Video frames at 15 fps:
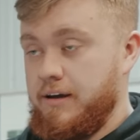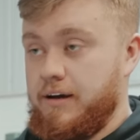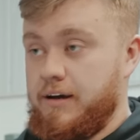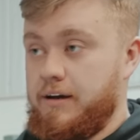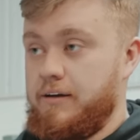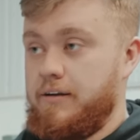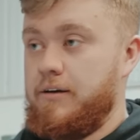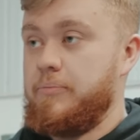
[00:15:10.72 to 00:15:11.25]

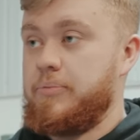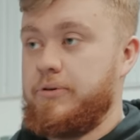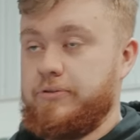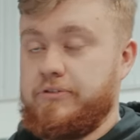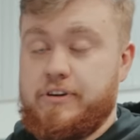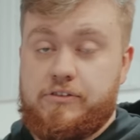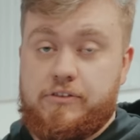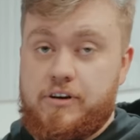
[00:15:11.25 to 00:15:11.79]
and
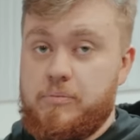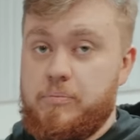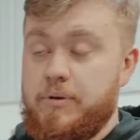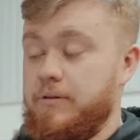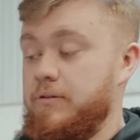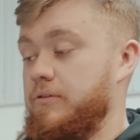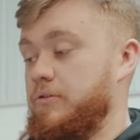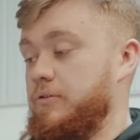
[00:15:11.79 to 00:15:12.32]
Protech's going to
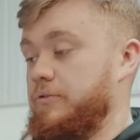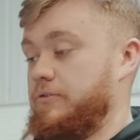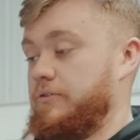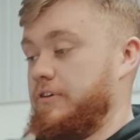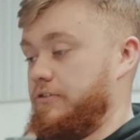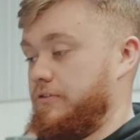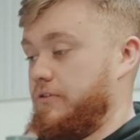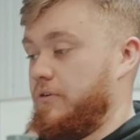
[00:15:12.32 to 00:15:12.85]
build us
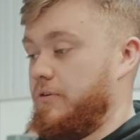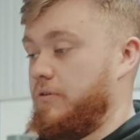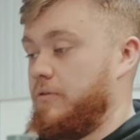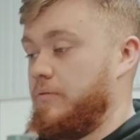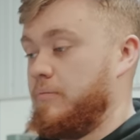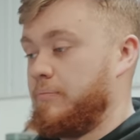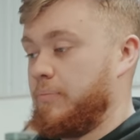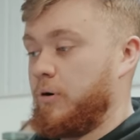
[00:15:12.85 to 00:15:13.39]
his
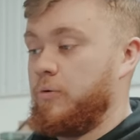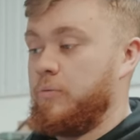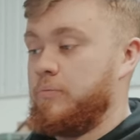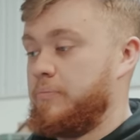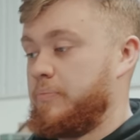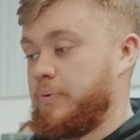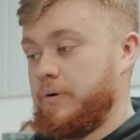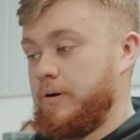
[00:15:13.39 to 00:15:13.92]
own
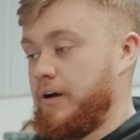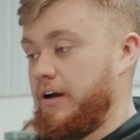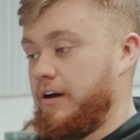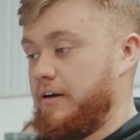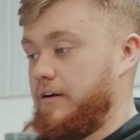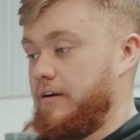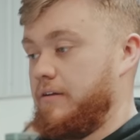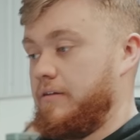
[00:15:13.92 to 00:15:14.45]
pump
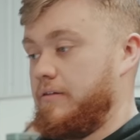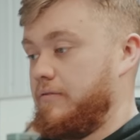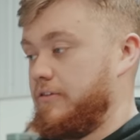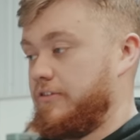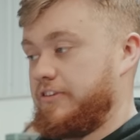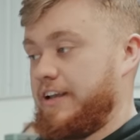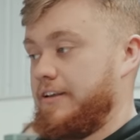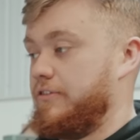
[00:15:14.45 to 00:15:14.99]
and
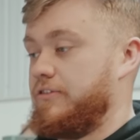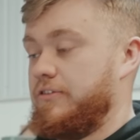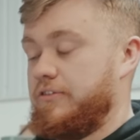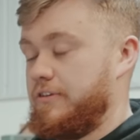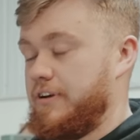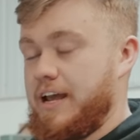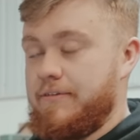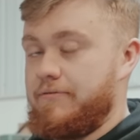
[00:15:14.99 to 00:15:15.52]

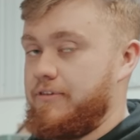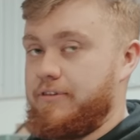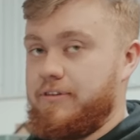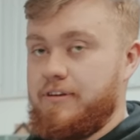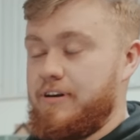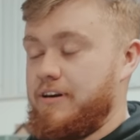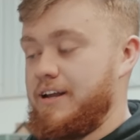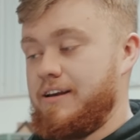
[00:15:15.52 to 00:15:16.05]
sensors and
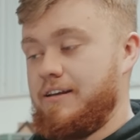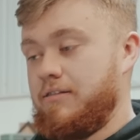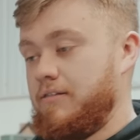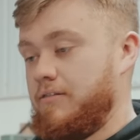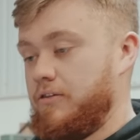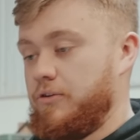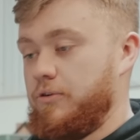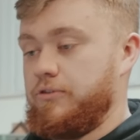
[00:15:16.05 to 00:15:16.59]
everything and
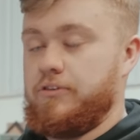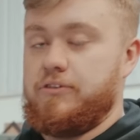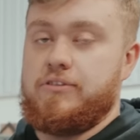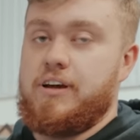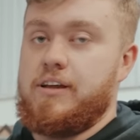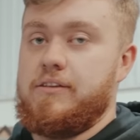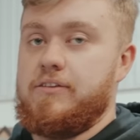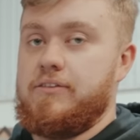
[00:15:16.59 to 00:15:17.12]
anything that goes
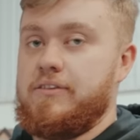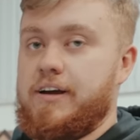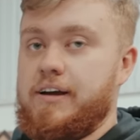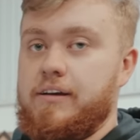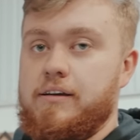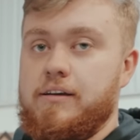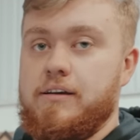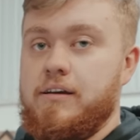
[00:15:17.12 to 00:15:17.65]
inside this
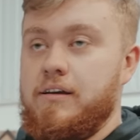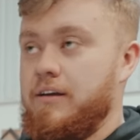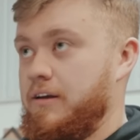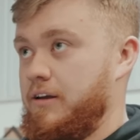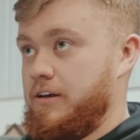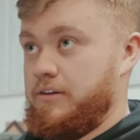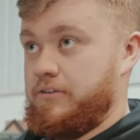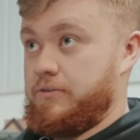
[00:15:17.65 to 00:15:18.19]
tank.
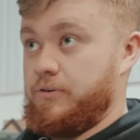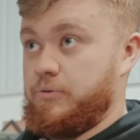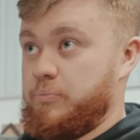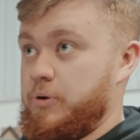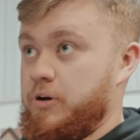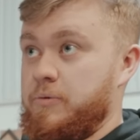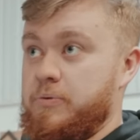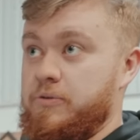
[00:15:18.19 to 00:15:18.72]
So it's
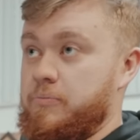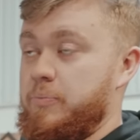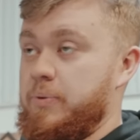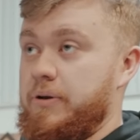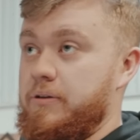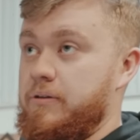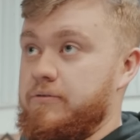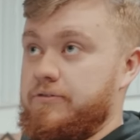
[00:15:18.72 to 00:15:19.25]
purpose
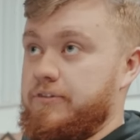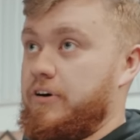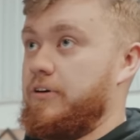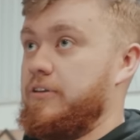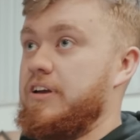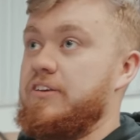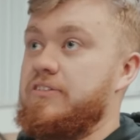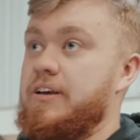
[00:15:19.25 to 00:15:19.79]
built
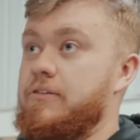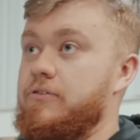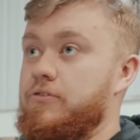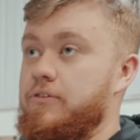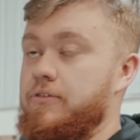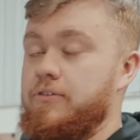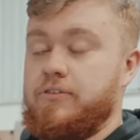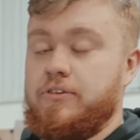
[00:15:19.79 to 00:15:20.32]
for these
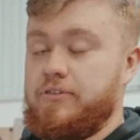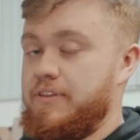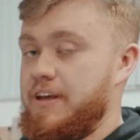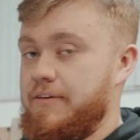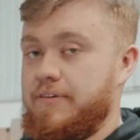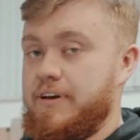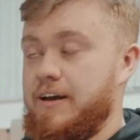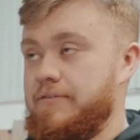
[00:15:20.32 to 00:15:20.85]
engines. There's
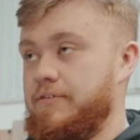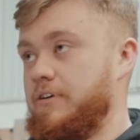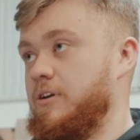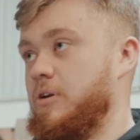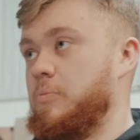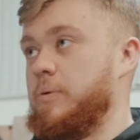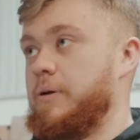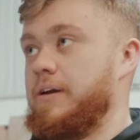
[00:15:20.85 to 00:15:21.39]
never ever
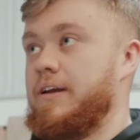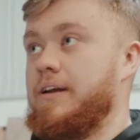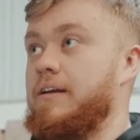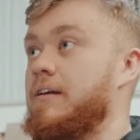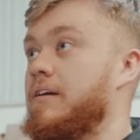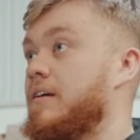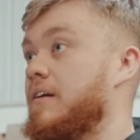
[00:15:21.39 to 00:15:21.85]
going to be